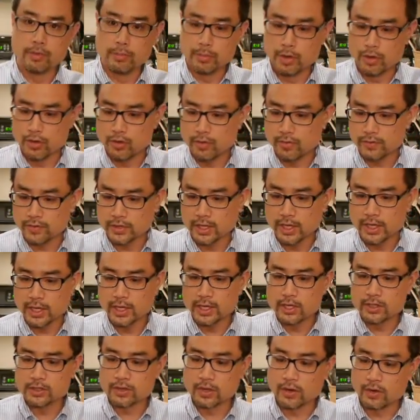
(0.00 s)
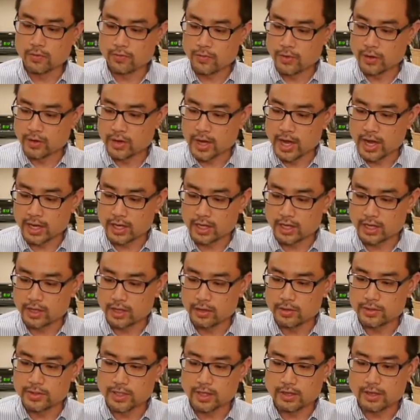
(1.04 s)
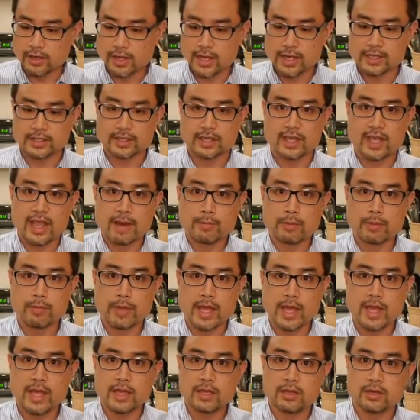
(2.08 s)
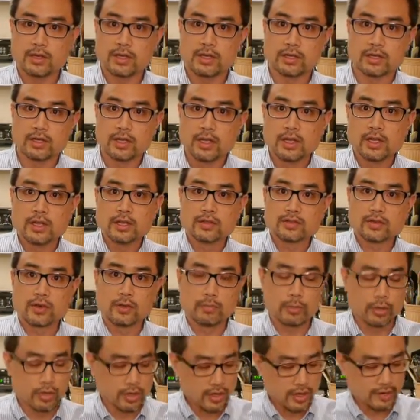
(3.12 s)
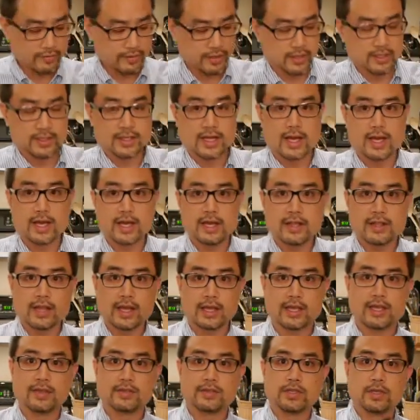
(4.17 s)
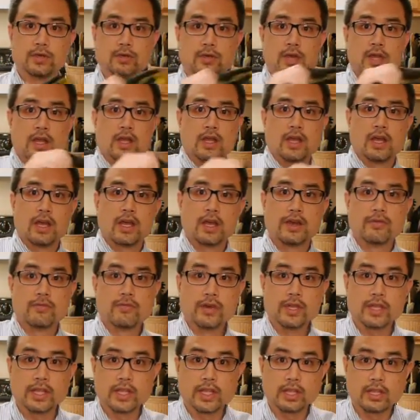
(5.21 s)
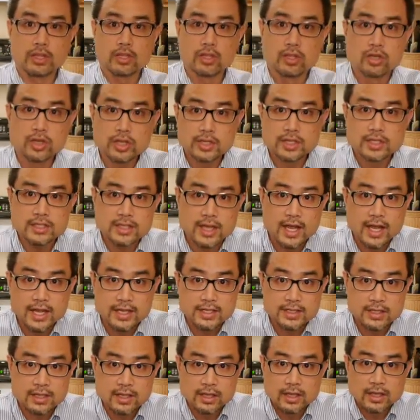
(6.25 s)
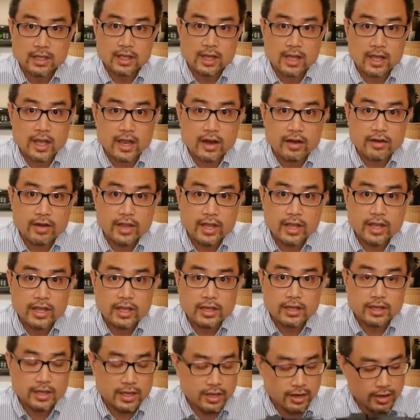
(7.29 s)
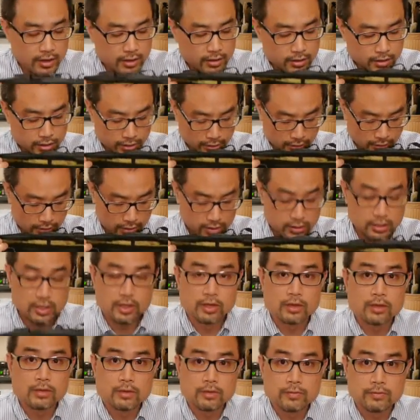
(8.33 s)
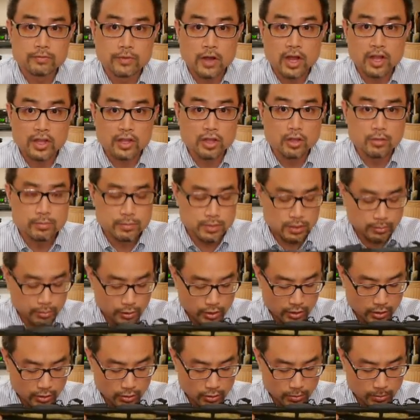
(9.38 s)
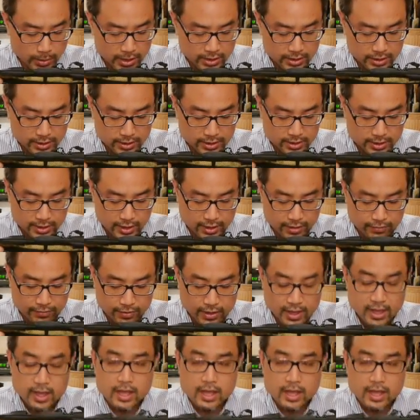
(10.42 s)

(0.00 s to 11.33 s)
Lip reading: removed. So if you're not going to use it as a camera bag, you can sort of put it off to the side, and that gives you a really good sized area in here to volume to put a whole bunch of stuff.